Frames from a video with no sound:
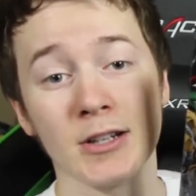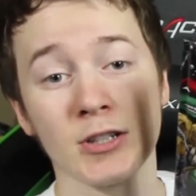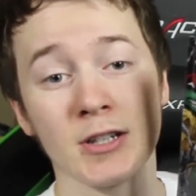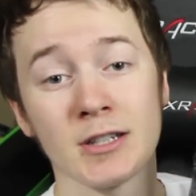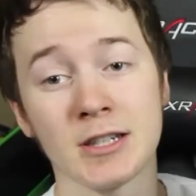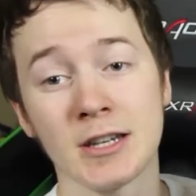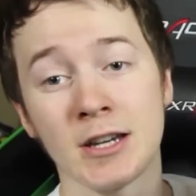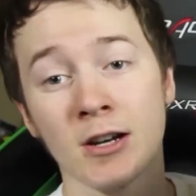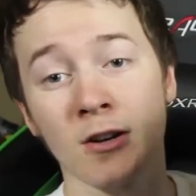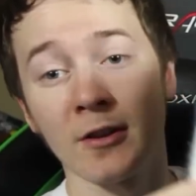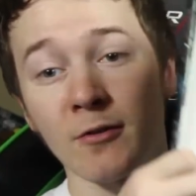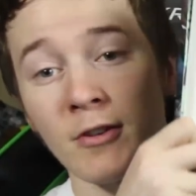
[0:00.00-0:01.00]
As you can see
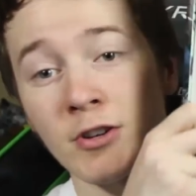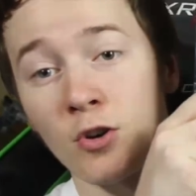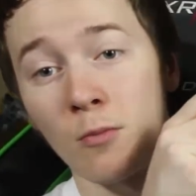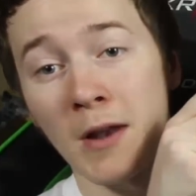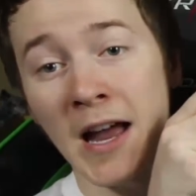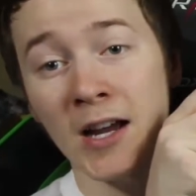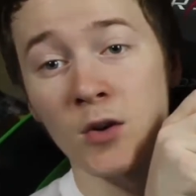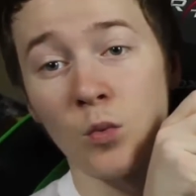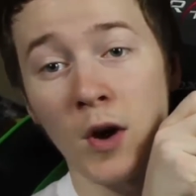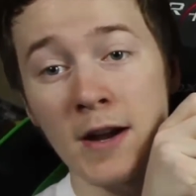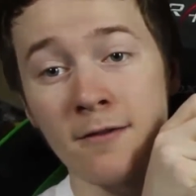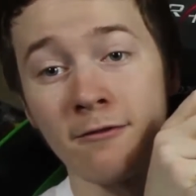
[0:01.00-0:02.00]
here, the original black
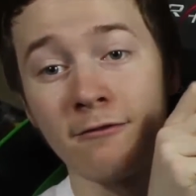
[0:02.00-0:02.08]
and white